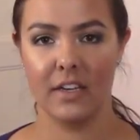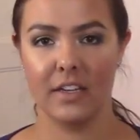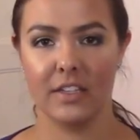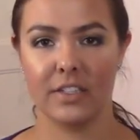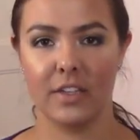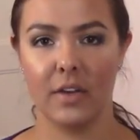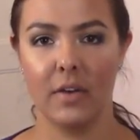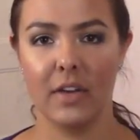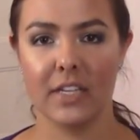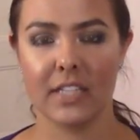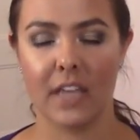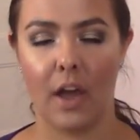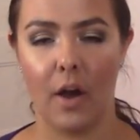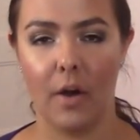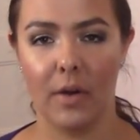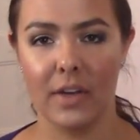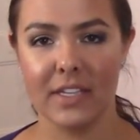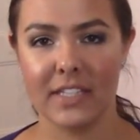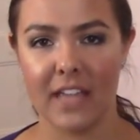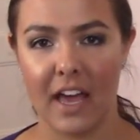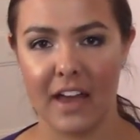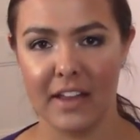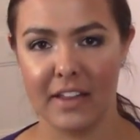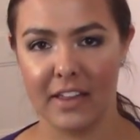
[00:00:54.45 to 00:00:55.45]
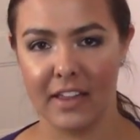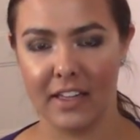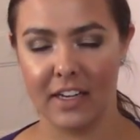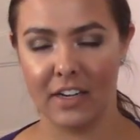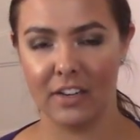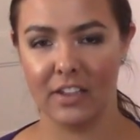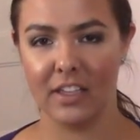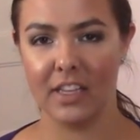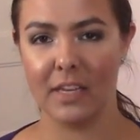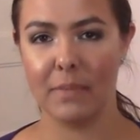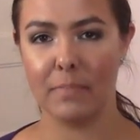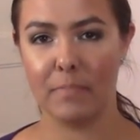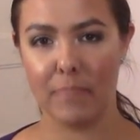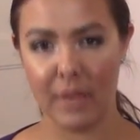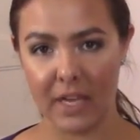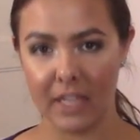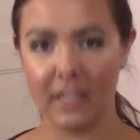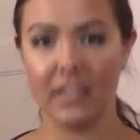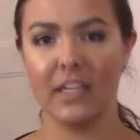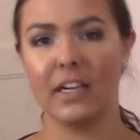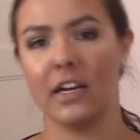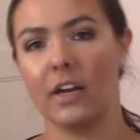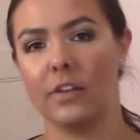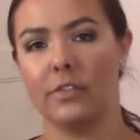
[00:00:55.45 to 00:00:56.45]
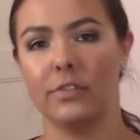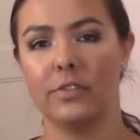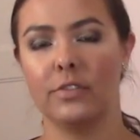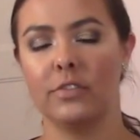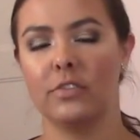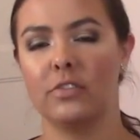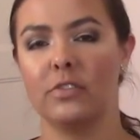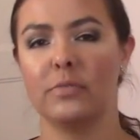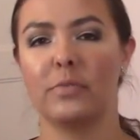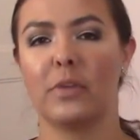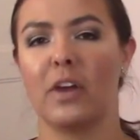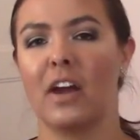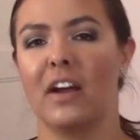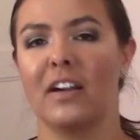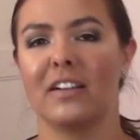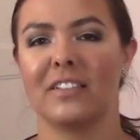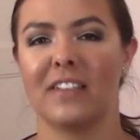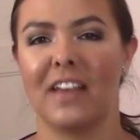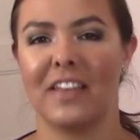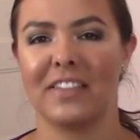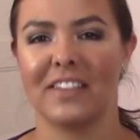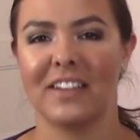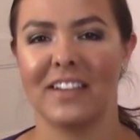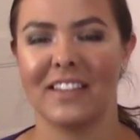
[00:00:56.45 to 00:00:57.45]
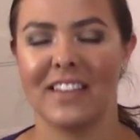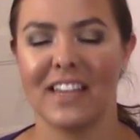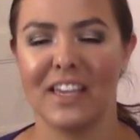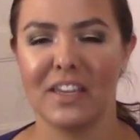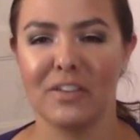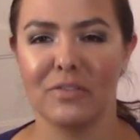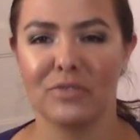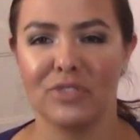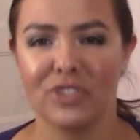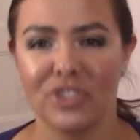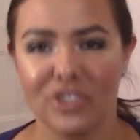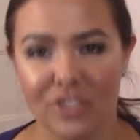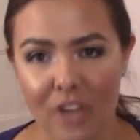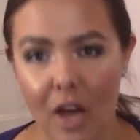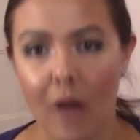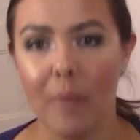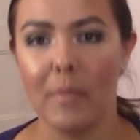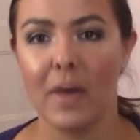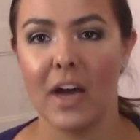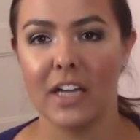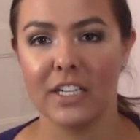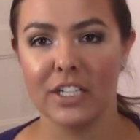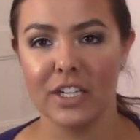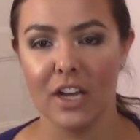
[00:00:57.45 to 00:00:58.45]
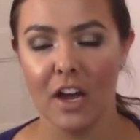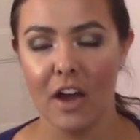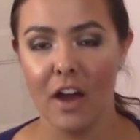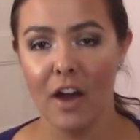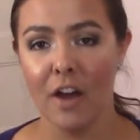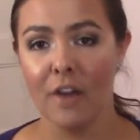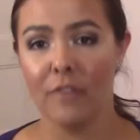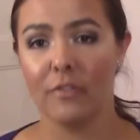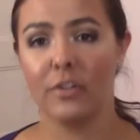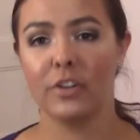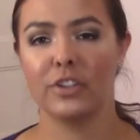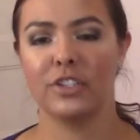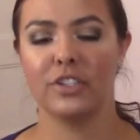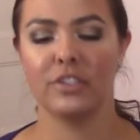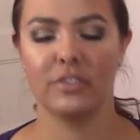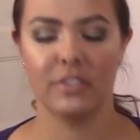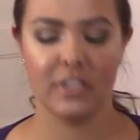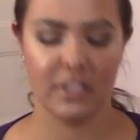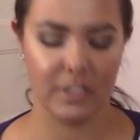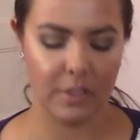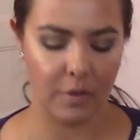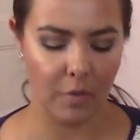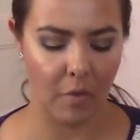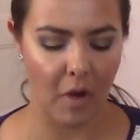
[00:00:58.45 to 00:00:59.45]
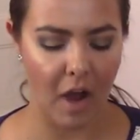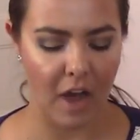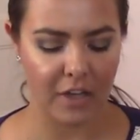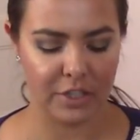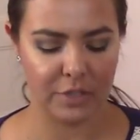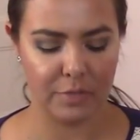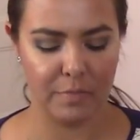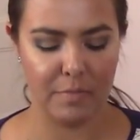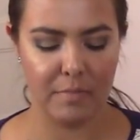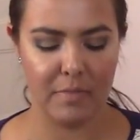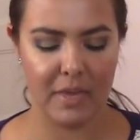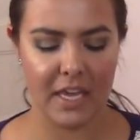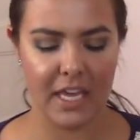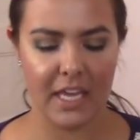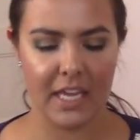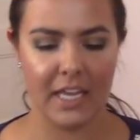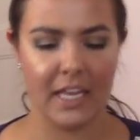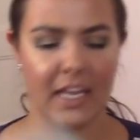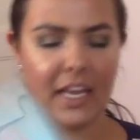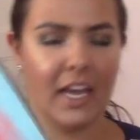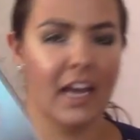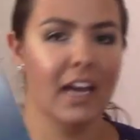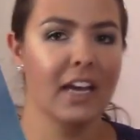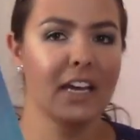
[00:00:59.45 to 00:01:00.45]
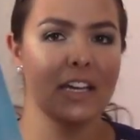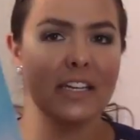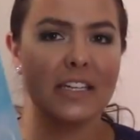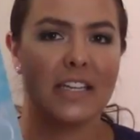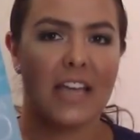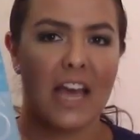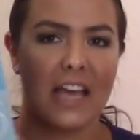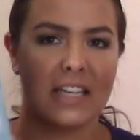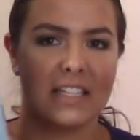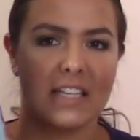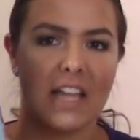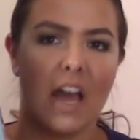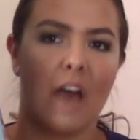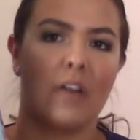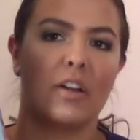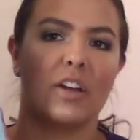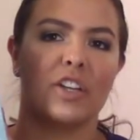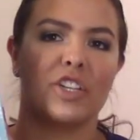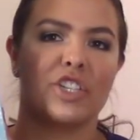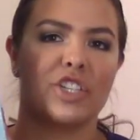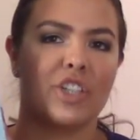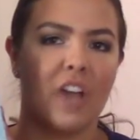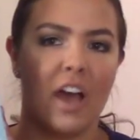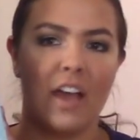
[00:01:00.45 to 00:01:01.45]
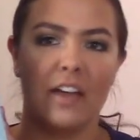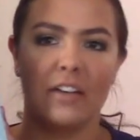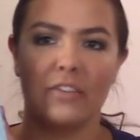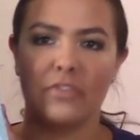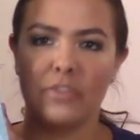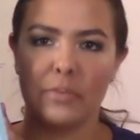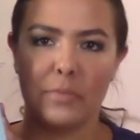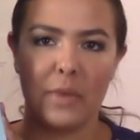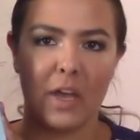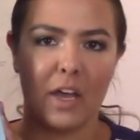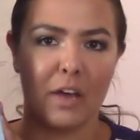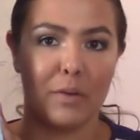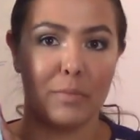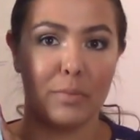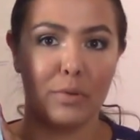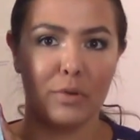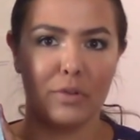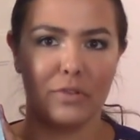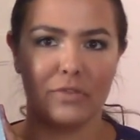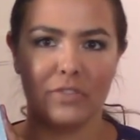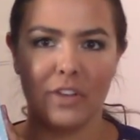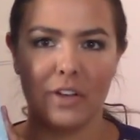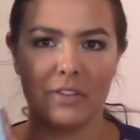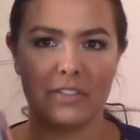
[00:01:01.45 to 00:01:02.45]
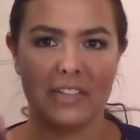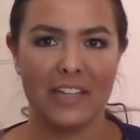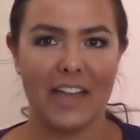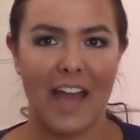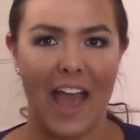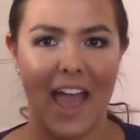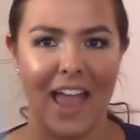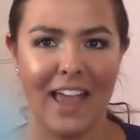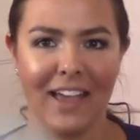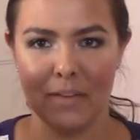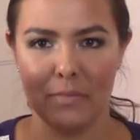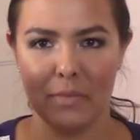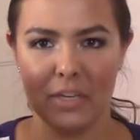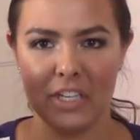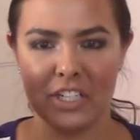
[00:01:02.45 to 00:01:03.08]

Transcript: So as always, I've literally billion other YouTube creators out there. Thank you so much for choosing to watch me test out a giant flamingo pool float today.